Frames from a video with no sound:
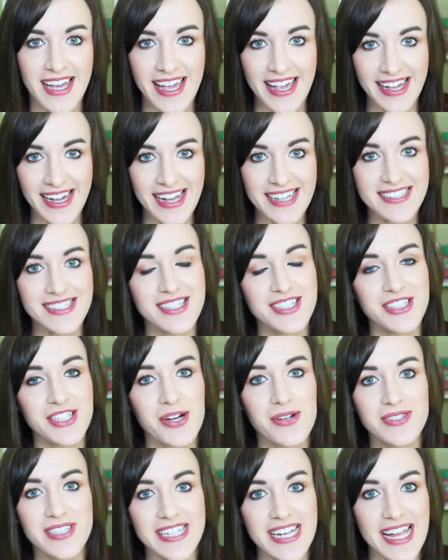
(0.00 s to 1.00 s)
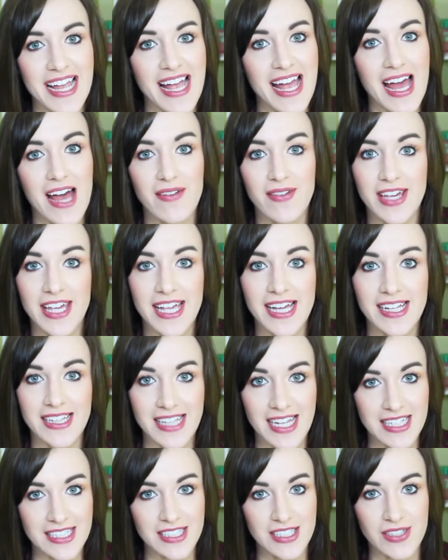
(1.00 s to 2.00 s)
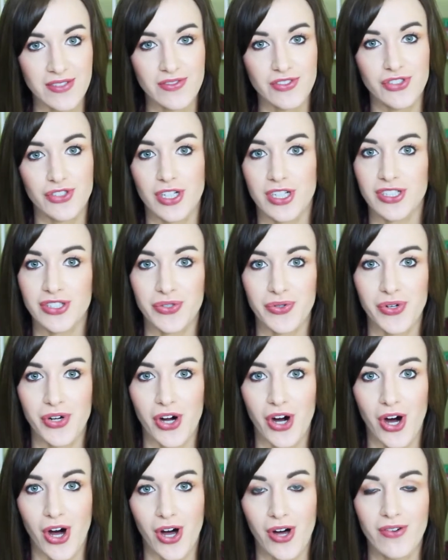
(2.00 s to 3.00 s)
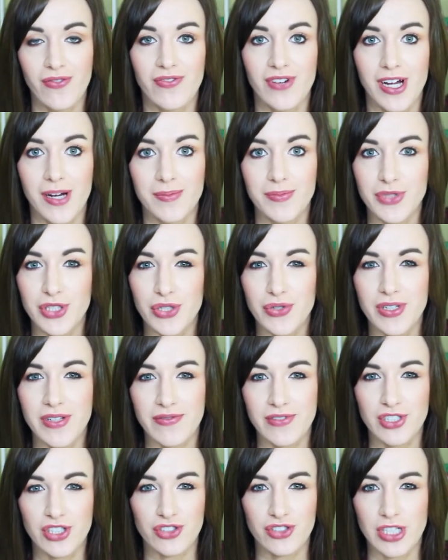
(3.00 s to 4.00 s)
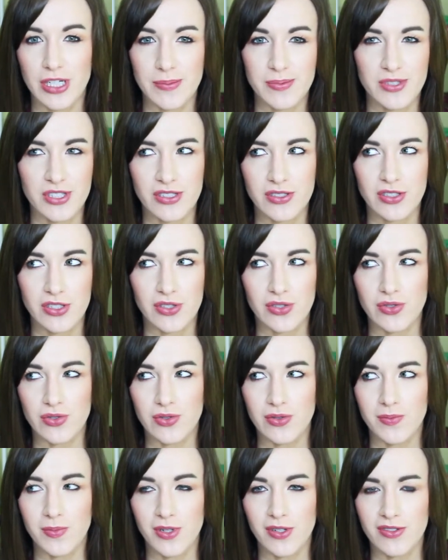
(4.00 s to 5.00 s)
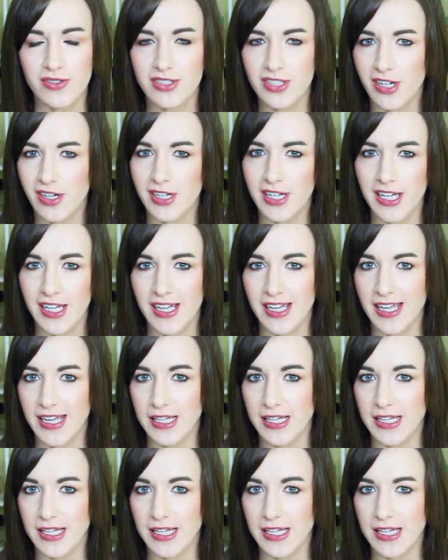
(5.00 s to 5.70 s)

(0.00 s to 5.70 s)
Hey guys, so today I have a collective drugstore haul from two different trips to both Target